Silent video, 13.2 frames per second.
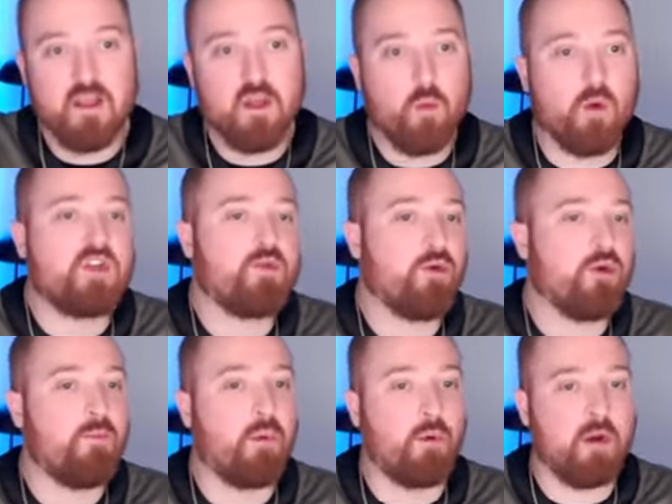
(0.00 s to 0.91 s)
which
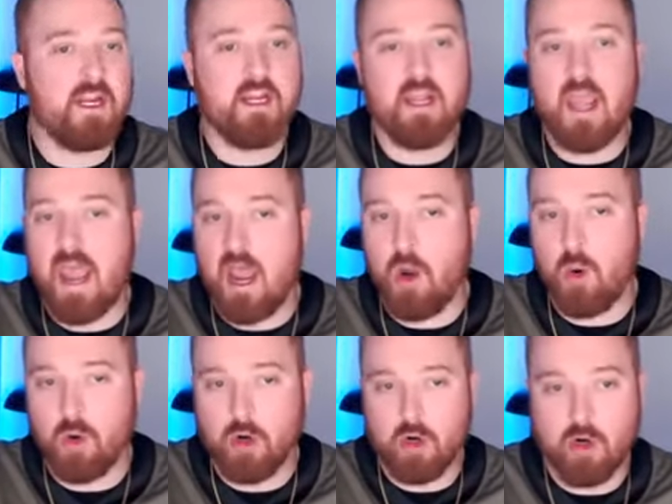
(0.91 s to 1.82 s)
would bring
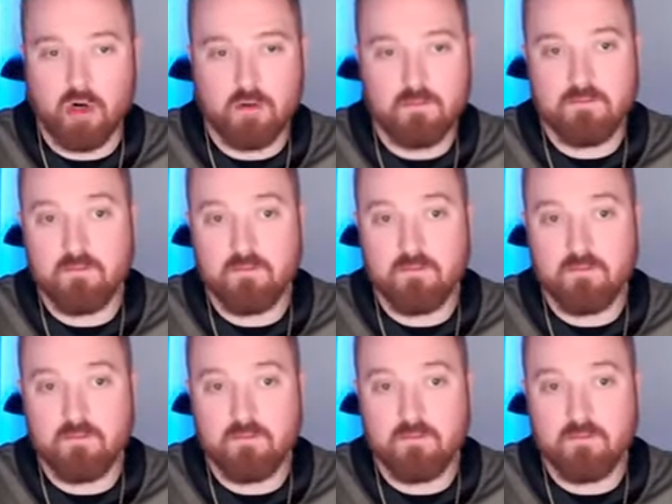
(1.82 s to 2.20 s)
our